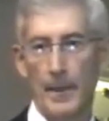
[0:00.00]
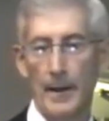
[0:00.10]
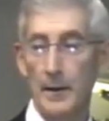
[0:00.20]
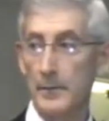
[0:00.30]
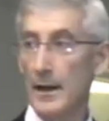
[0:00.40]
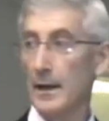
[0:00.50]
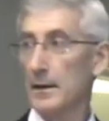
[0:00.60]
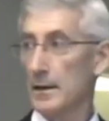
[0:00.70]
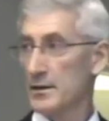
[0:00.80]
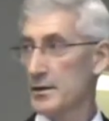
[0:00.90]
And
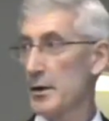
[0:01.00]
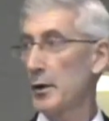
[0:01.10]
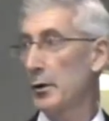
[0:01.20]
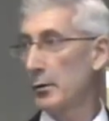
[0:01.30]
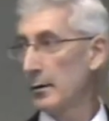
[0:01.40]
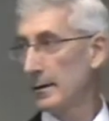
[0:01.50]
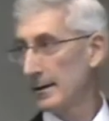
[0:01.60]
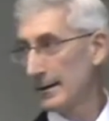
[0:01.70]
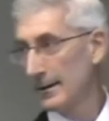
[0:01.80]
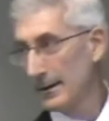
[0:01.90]
that is no...
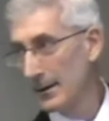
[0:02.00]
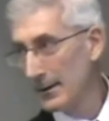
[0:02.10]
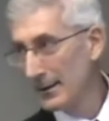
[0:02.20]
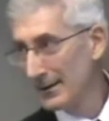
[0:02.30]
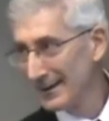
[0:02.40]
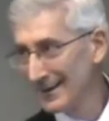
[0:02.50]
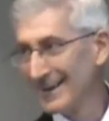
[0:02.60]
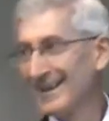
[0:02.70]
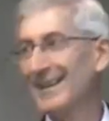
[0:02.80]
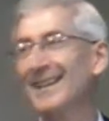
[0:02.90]

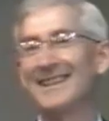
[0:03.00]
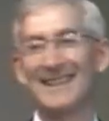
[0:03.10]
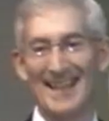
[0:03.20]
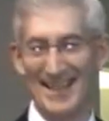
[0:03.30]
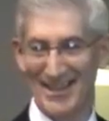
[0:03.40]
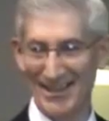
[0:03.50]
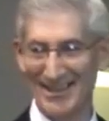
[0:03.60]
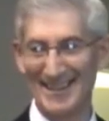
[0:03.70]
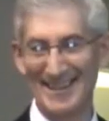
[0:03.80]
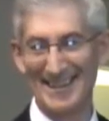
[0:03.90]
Yes. Thank
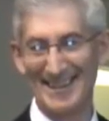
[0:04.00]
you.